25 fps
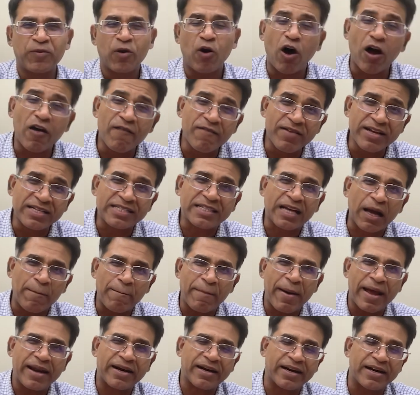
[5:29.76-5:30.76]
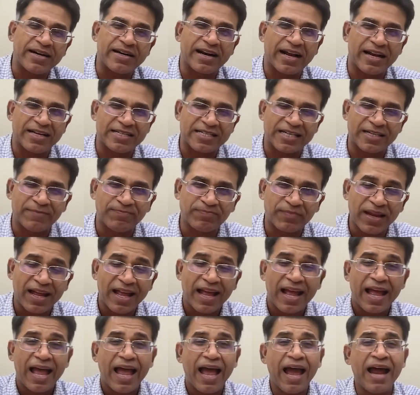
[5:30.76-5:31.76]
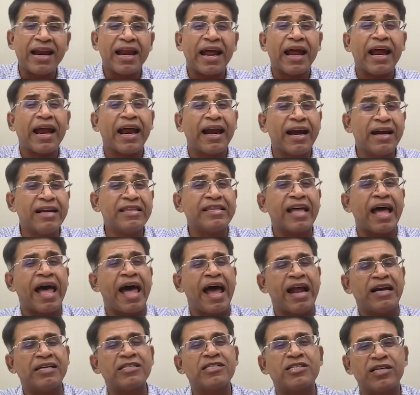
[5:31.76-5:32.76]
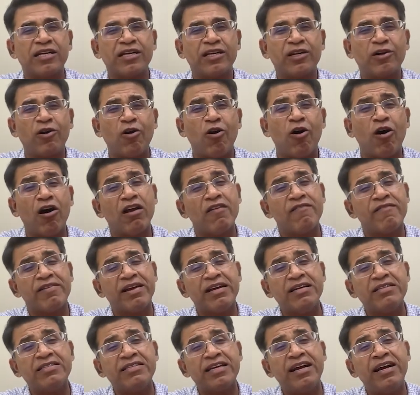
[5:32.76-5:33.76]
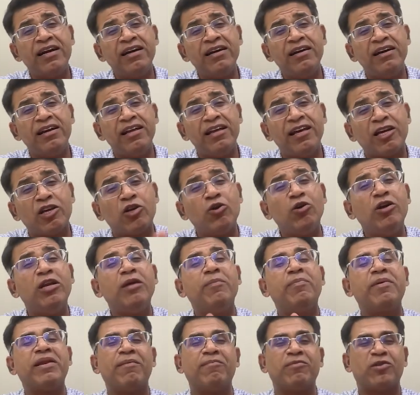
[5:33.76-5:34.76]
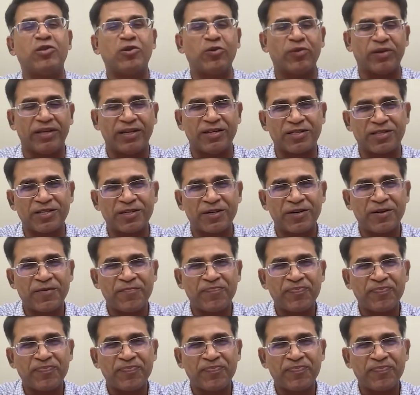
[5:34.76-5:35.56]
Always compare contrast and end the answer always in equilibrium theories.